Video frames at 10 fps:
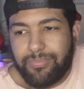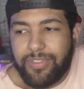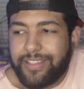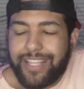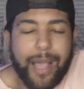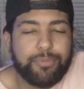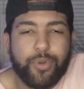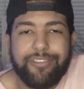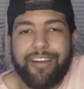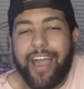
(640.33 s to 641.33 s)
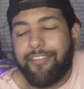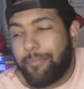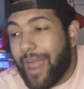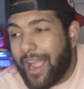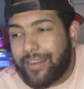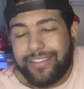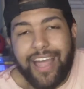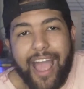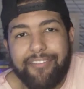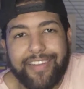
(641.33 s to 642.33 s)
the top 25, I'm not going to
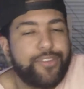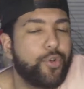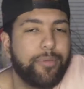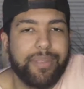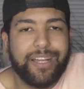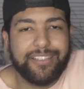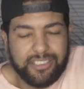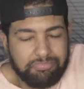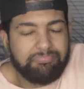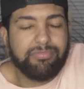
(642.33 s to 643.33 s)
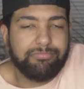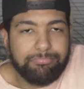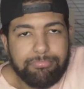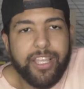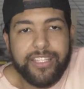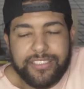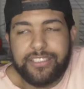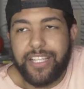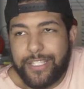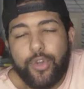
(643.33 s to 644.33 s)
dive into it because
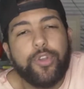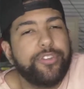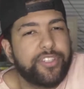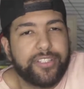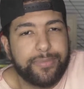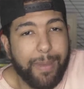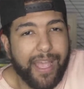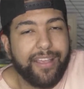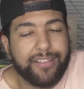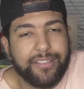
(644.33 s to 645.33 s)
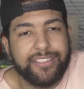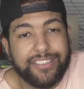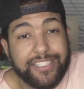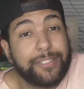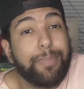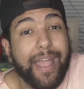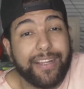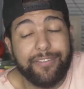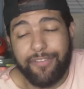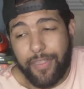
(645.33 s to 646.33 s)
it's who you'd
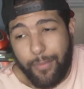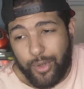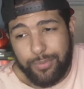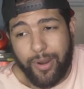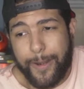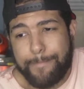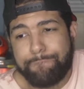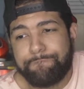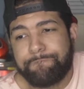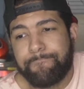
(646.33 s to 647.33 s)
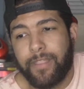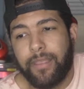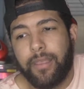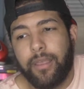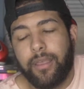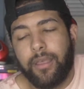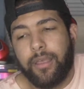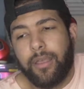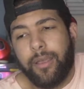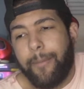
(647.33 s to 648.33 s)
suspect for the most part.
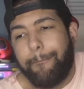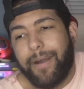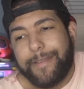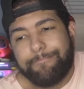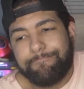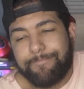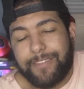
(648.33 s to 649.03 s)
But